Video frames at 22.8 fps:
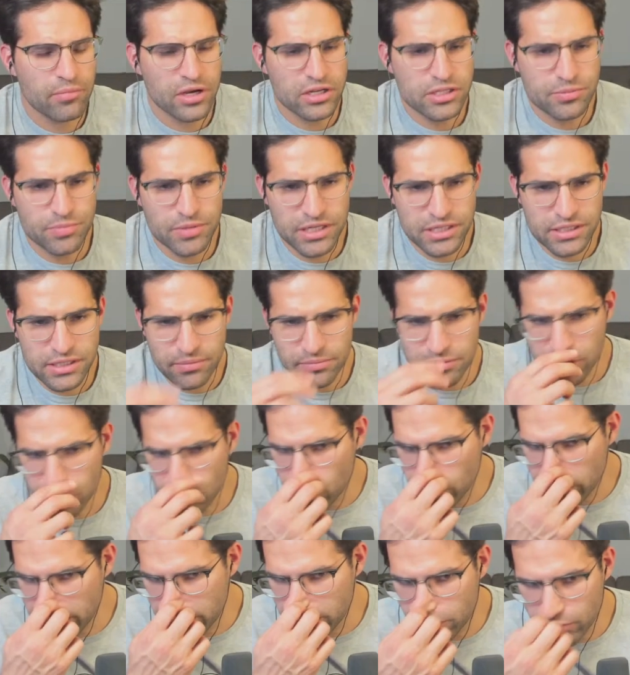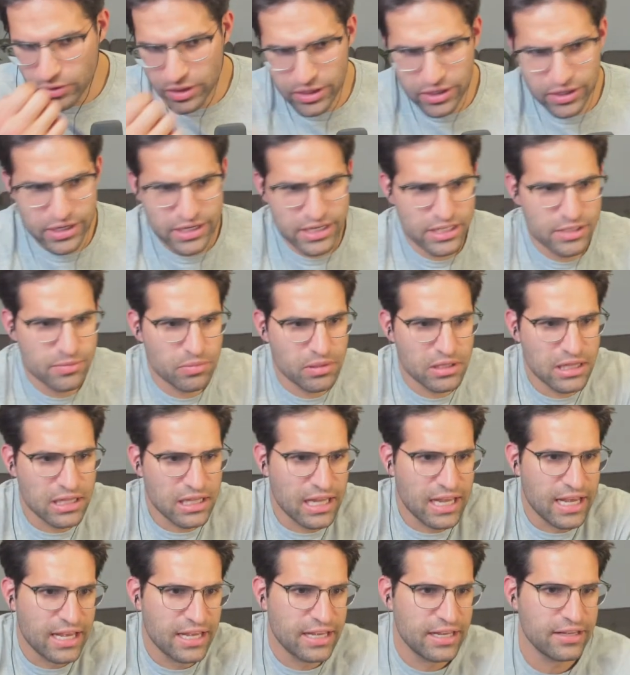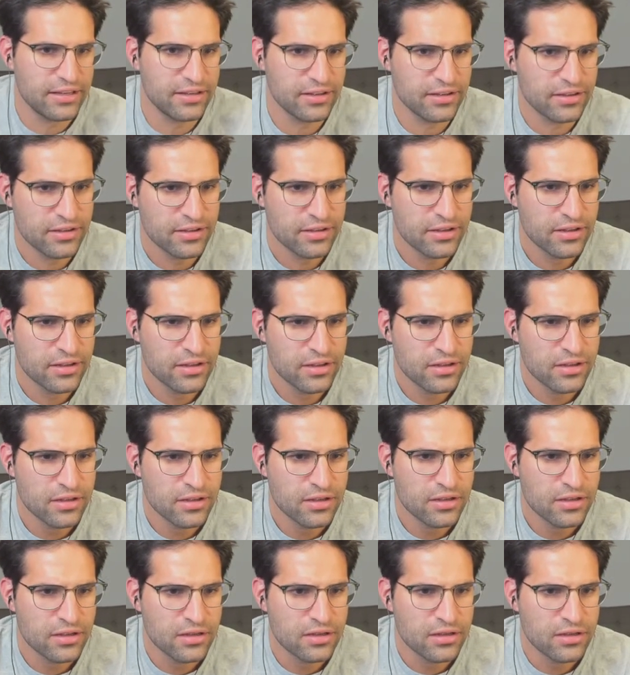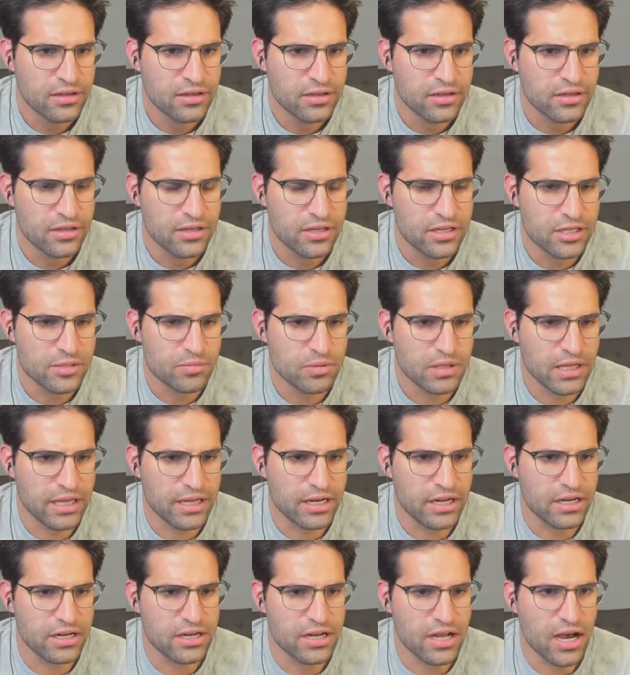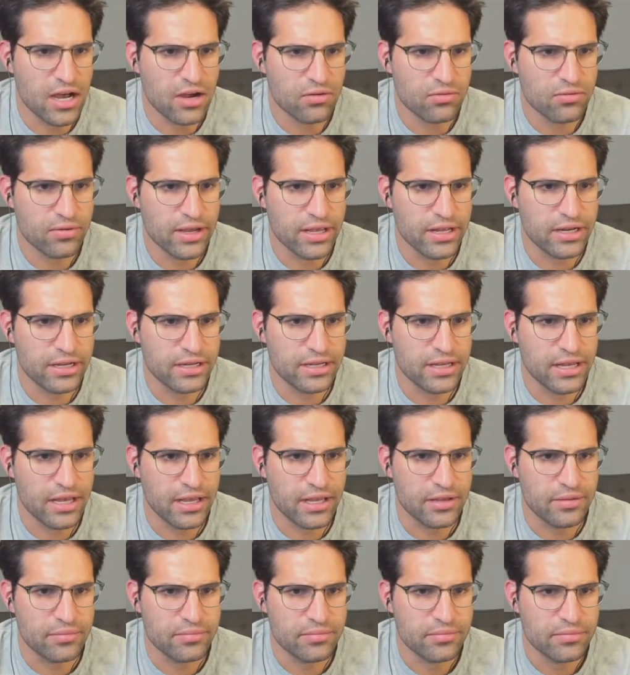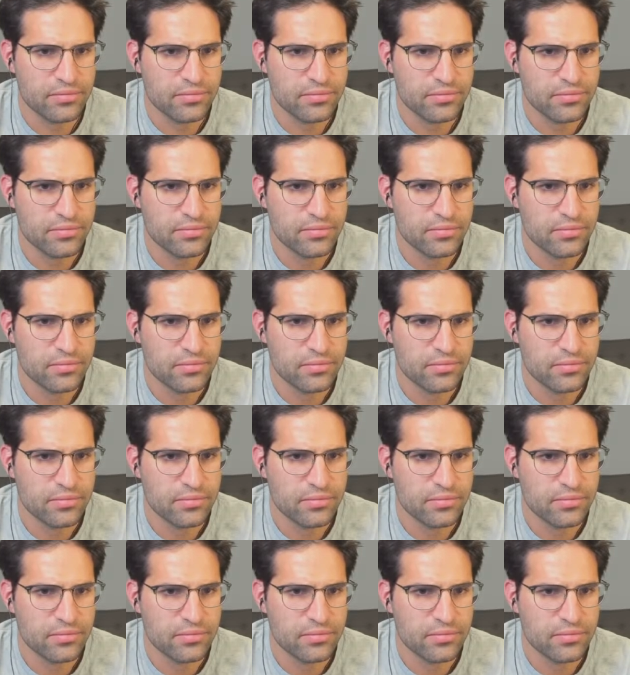It must be something weird where he's playing a not rated game.